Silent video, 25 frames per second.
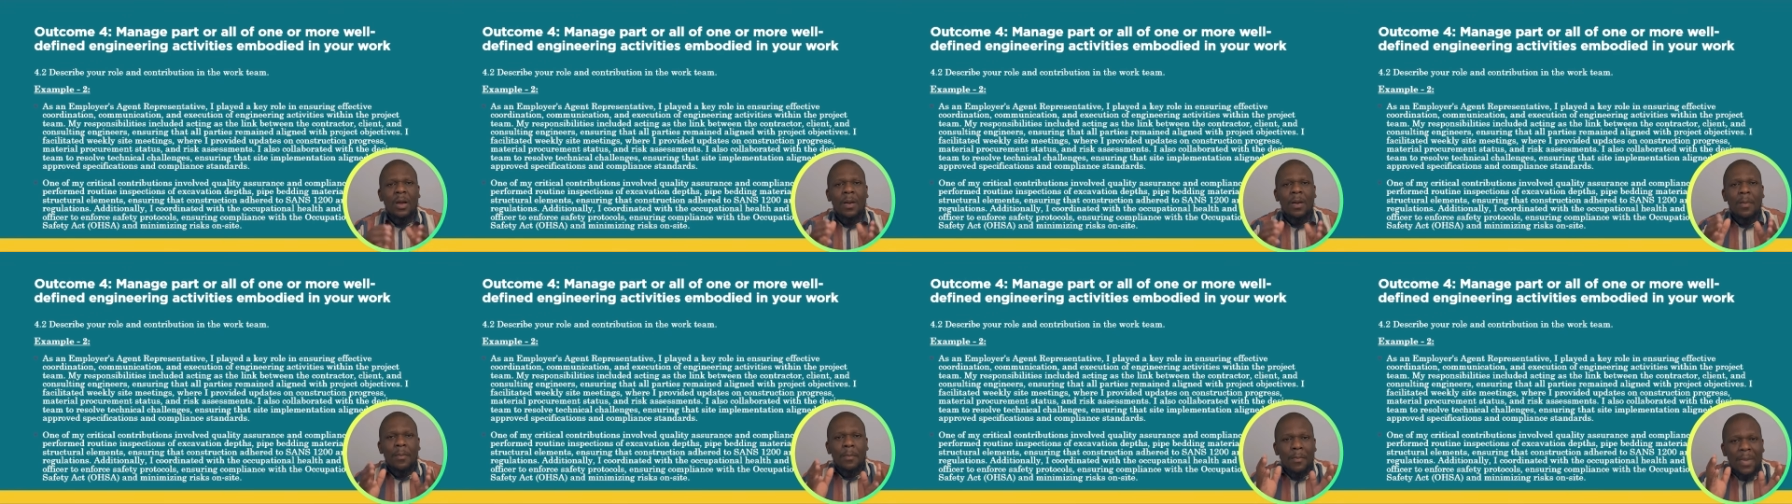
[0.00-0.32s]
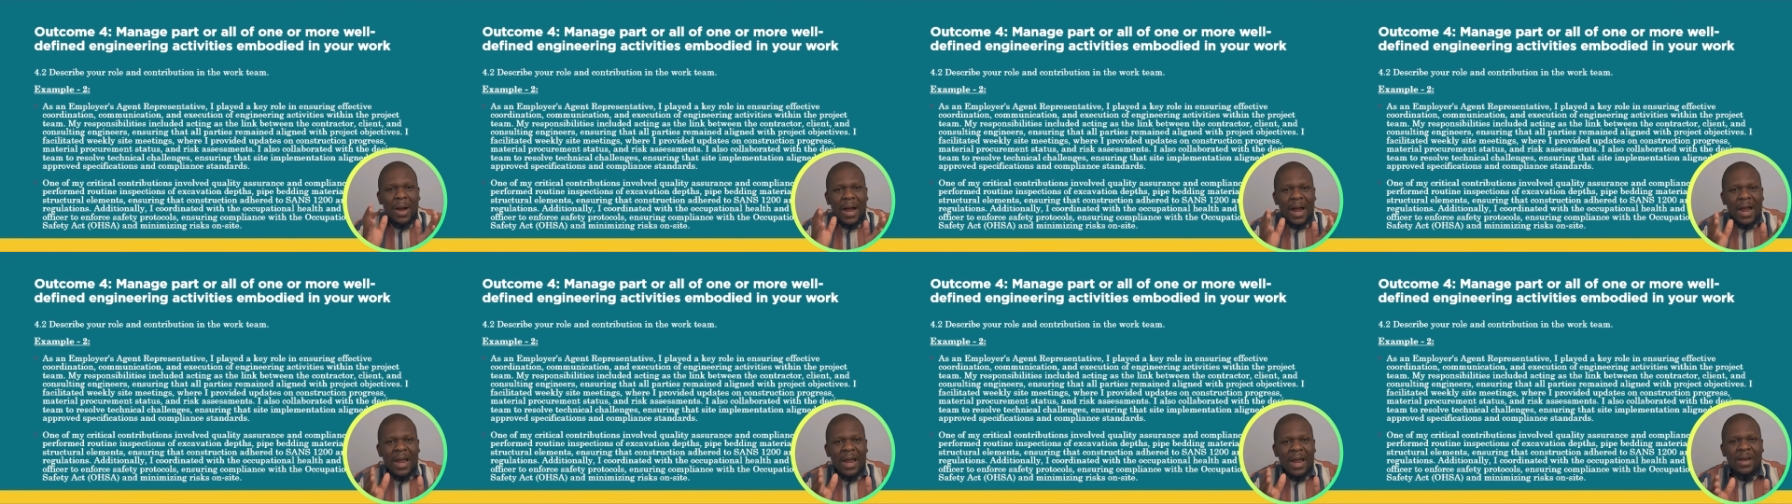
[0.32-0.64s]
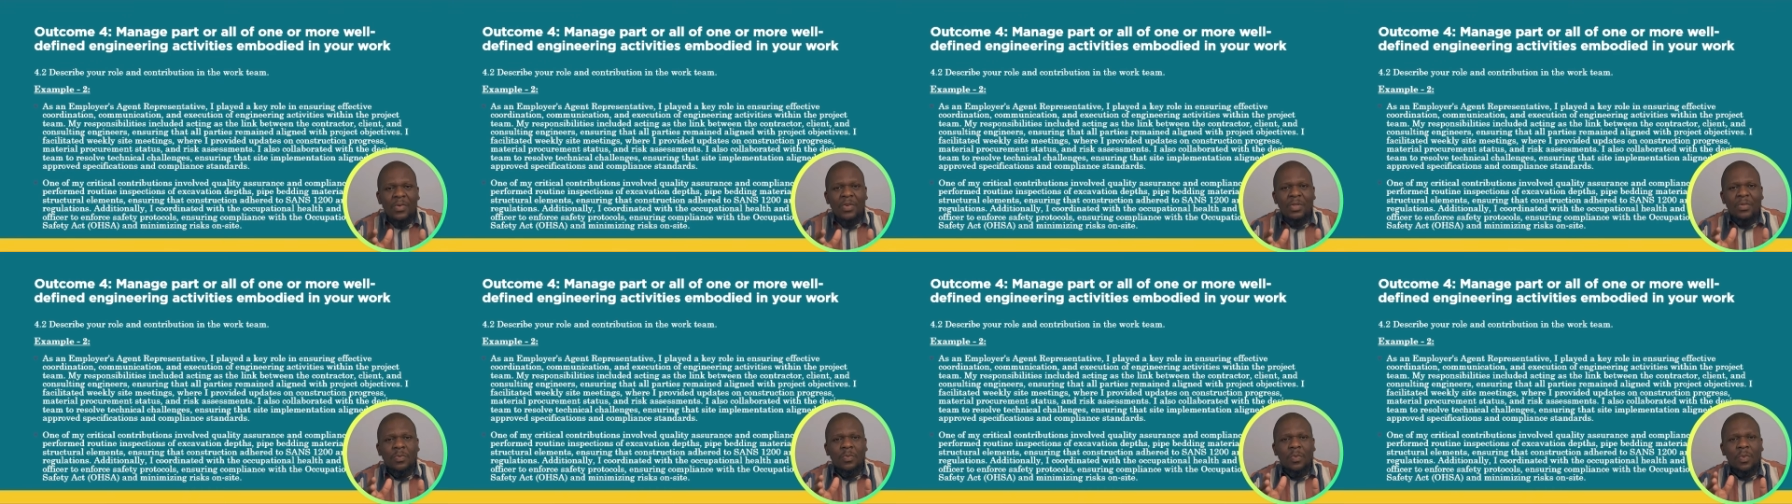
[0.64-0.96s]
My
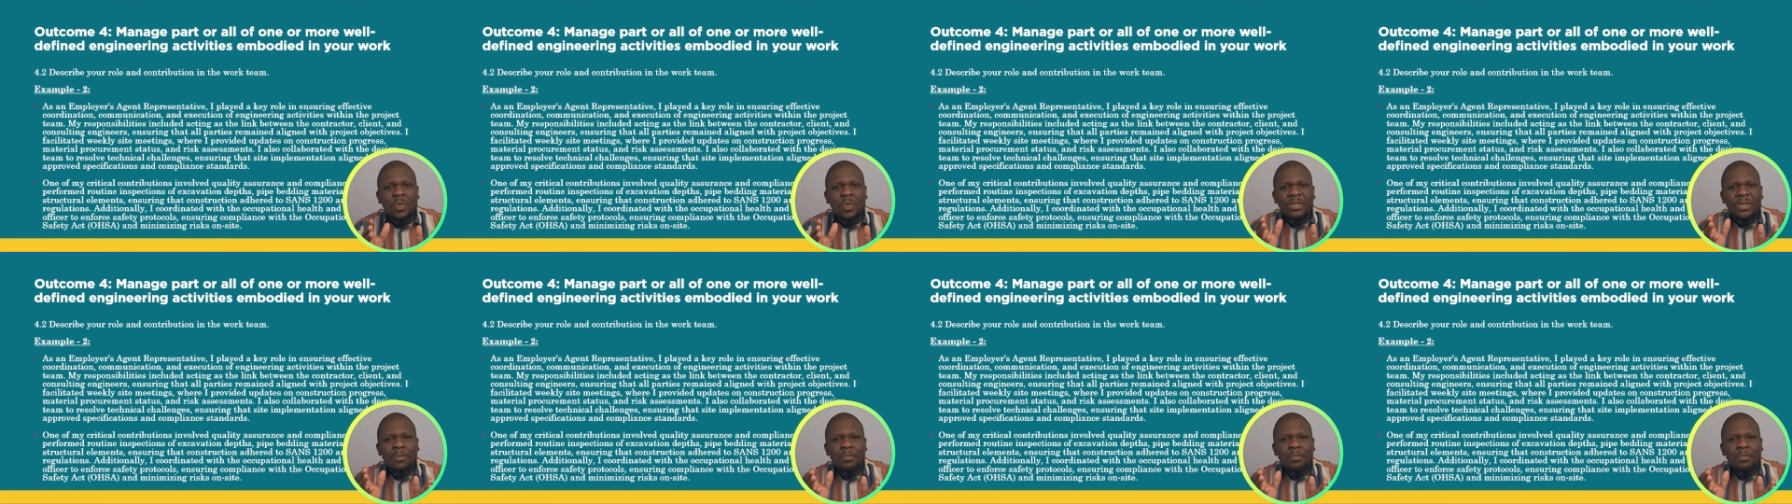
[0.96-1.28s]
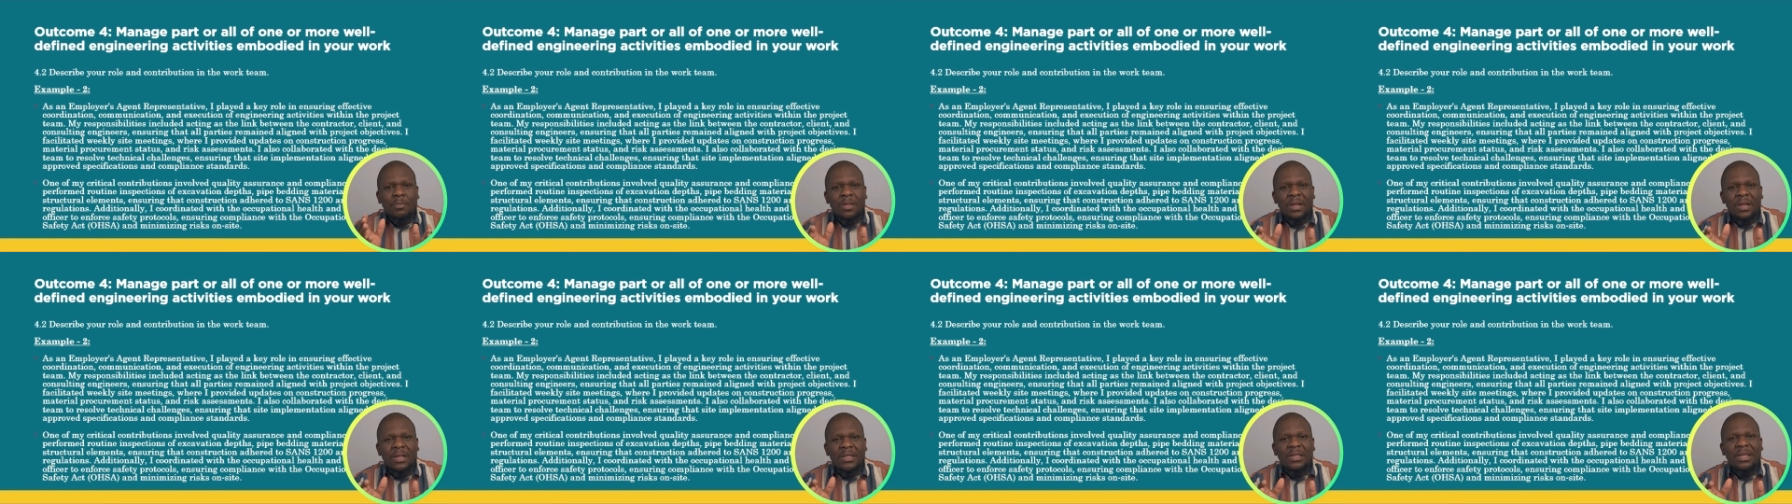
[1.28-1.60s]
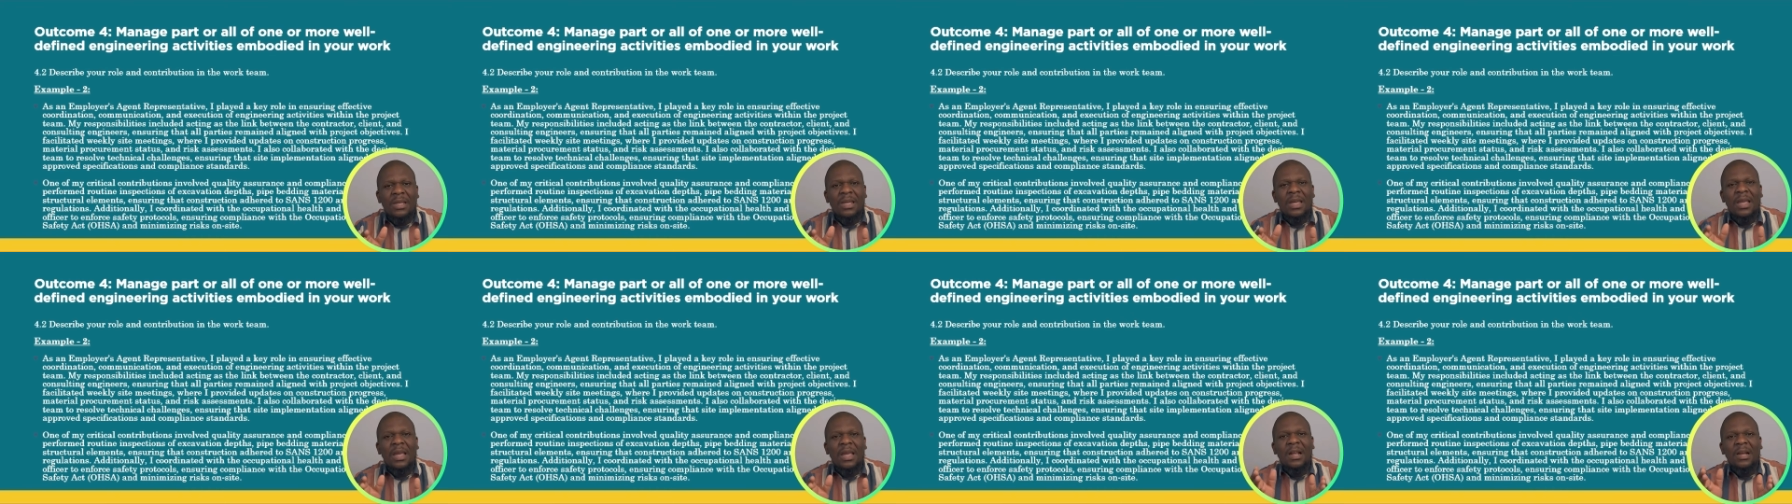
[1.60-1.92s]

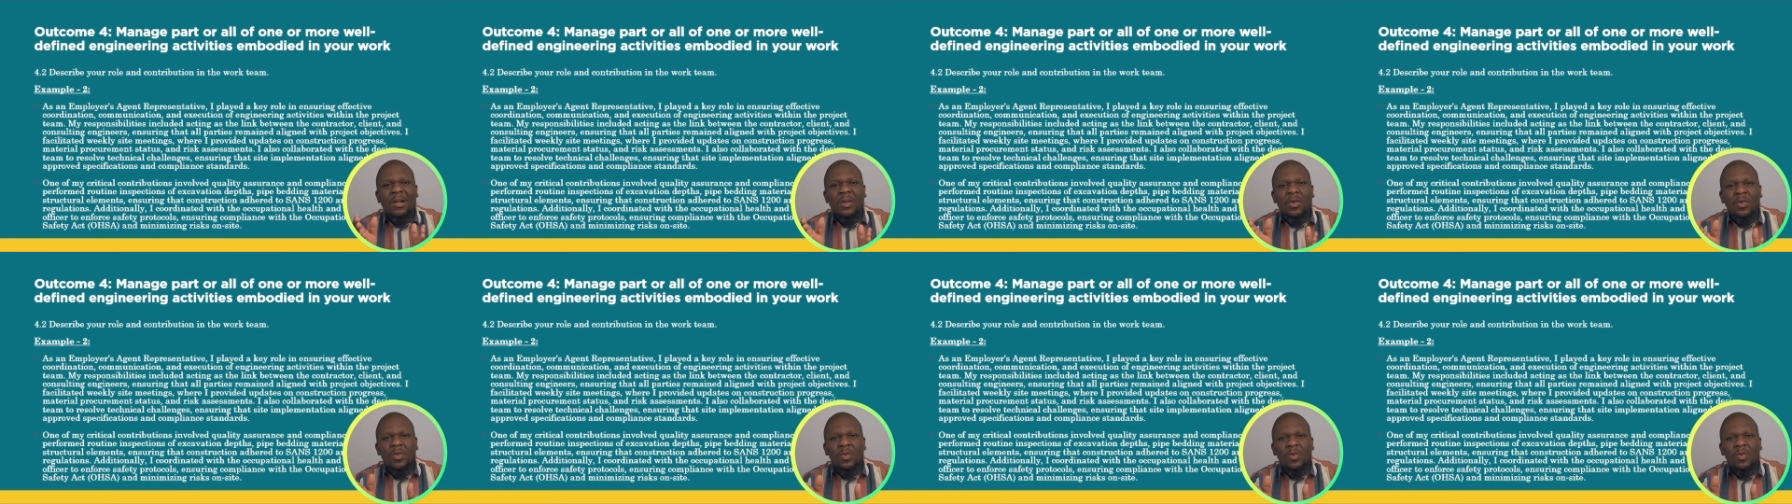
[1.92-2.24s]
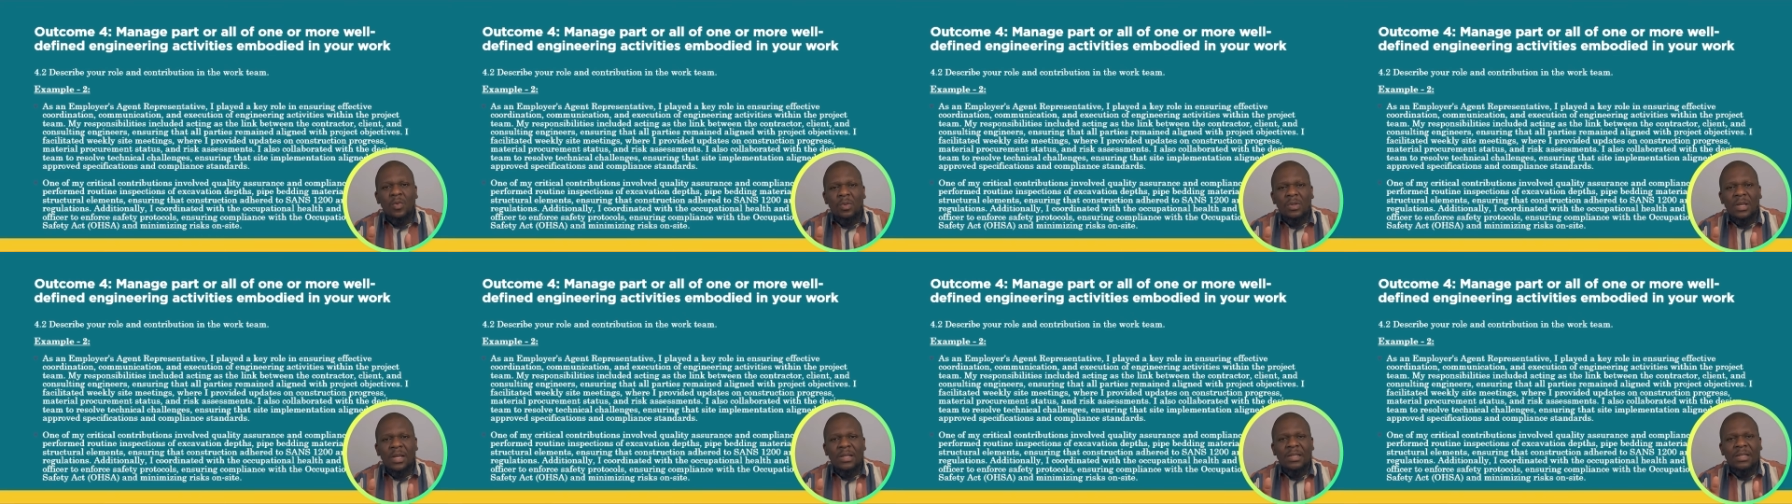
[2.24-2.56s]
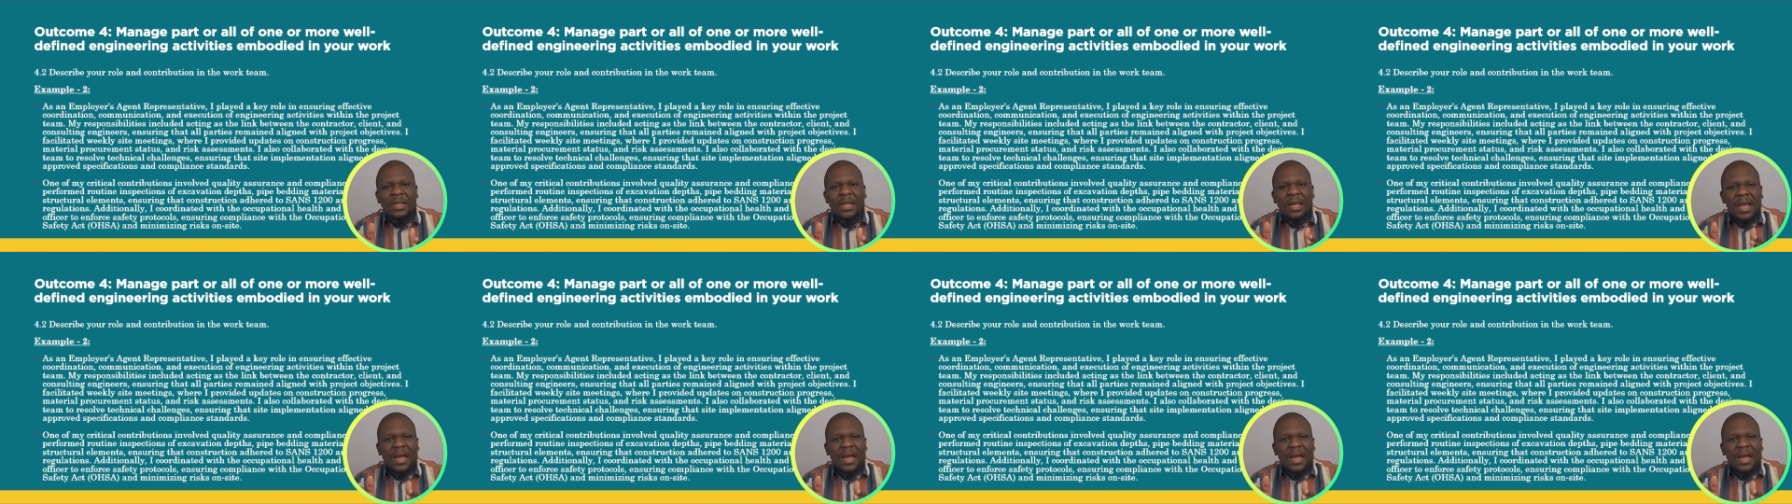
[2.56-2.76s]
responsibility included